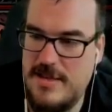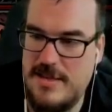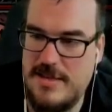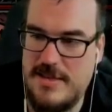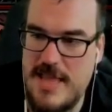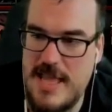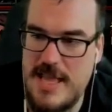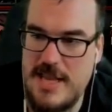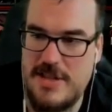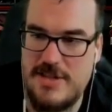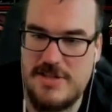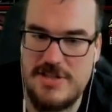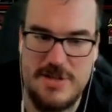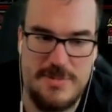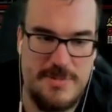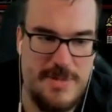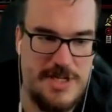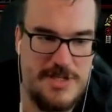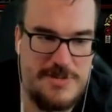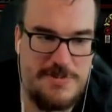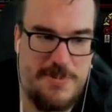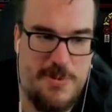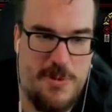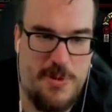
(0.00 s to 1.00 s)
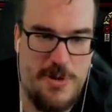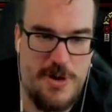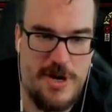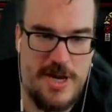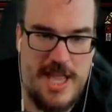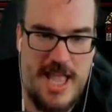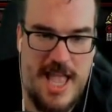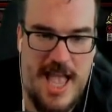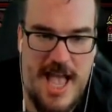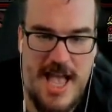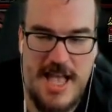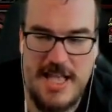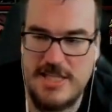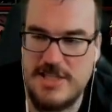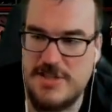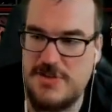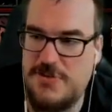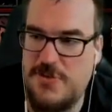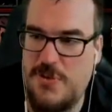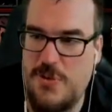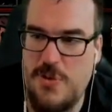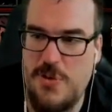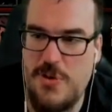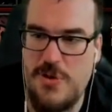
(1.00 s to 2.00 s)
Thank you so much, Port Gas,
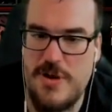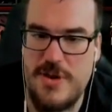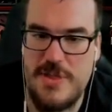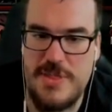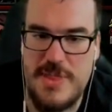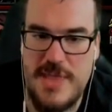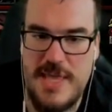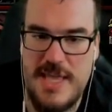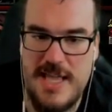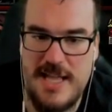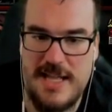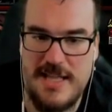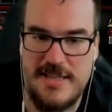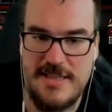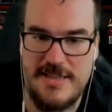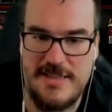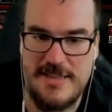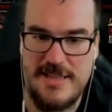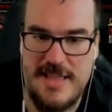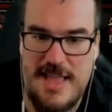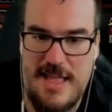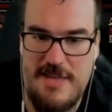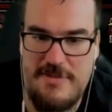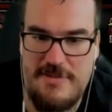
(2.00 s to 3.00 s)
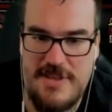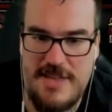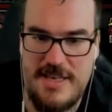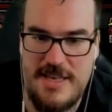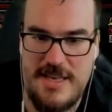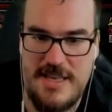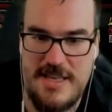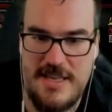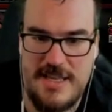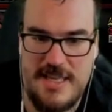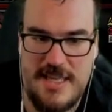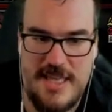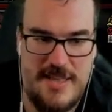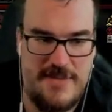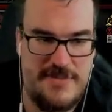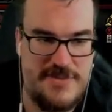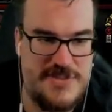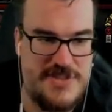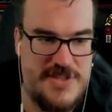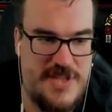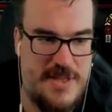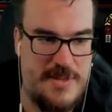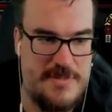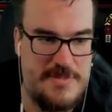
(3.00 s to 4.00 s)
for the 11 gift
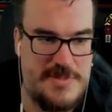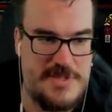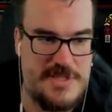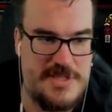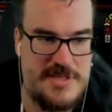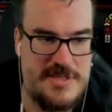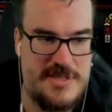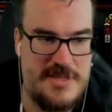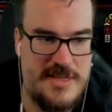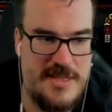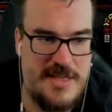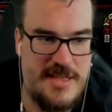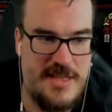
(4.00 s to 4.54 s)
subs.